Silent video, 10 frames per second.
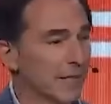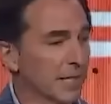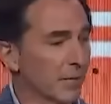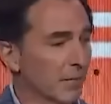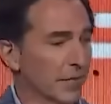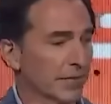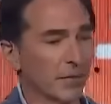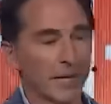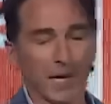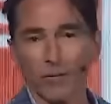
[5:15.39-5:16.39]
It wasn't
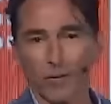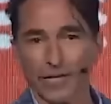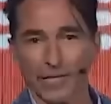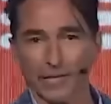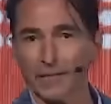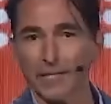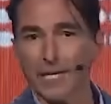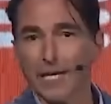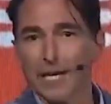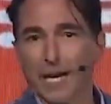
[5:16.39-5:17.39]
about winning.
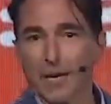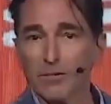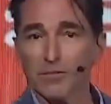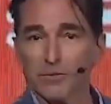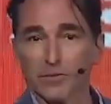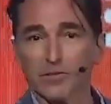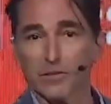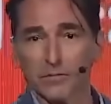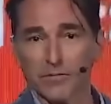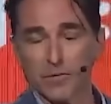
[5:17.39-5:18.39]
I was thrilled
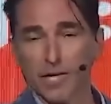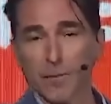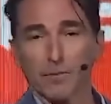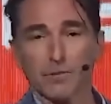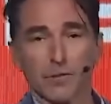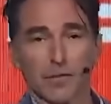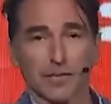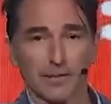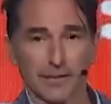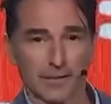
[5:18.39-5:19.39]
for the opportunity
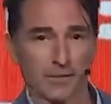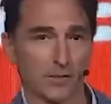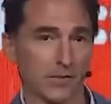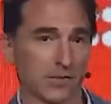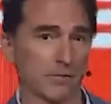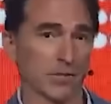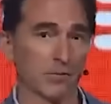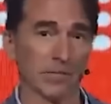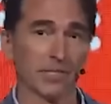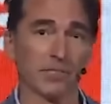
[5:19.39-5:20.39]
to get to do something
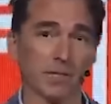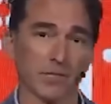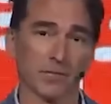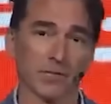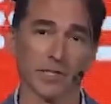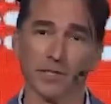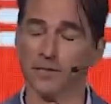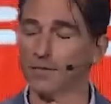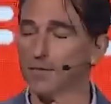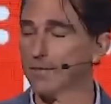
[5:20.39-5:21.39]
really special here.
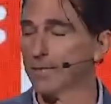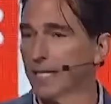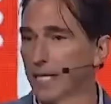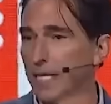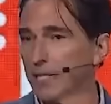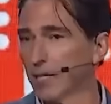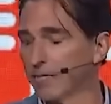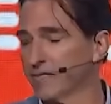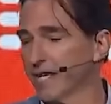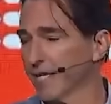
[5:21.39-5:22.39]
You know,
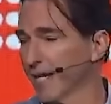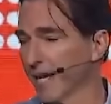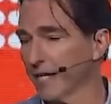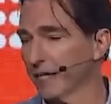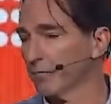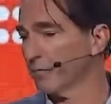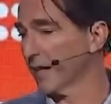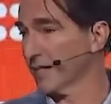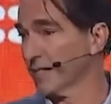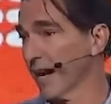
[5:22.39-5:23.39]
I've dedicated
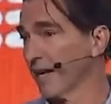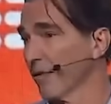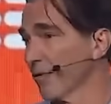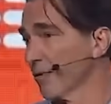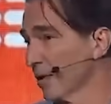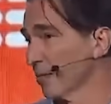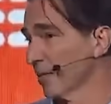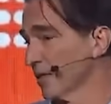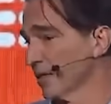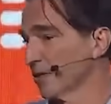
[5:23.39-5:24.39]
my entire
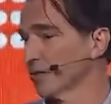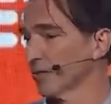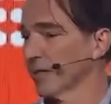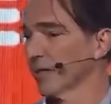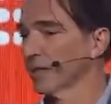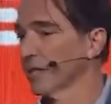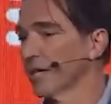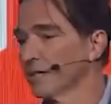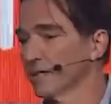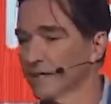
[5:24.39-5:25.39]
30-plus year career
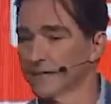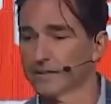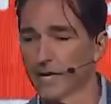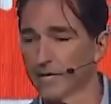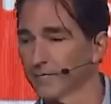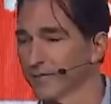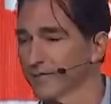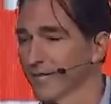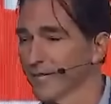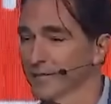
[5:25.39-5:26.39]
to the design of these
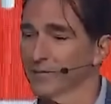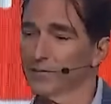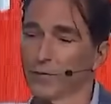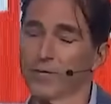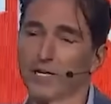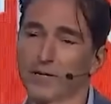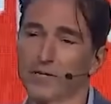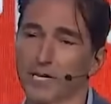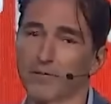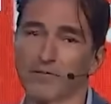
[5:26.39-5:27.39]
kinds of sport and
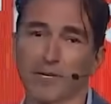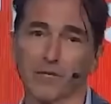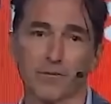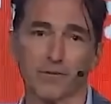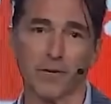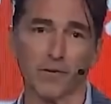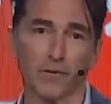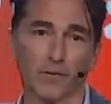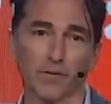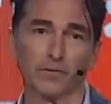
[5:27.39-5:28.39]
entertainment venues around the
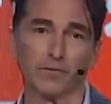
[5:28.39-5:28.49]
world.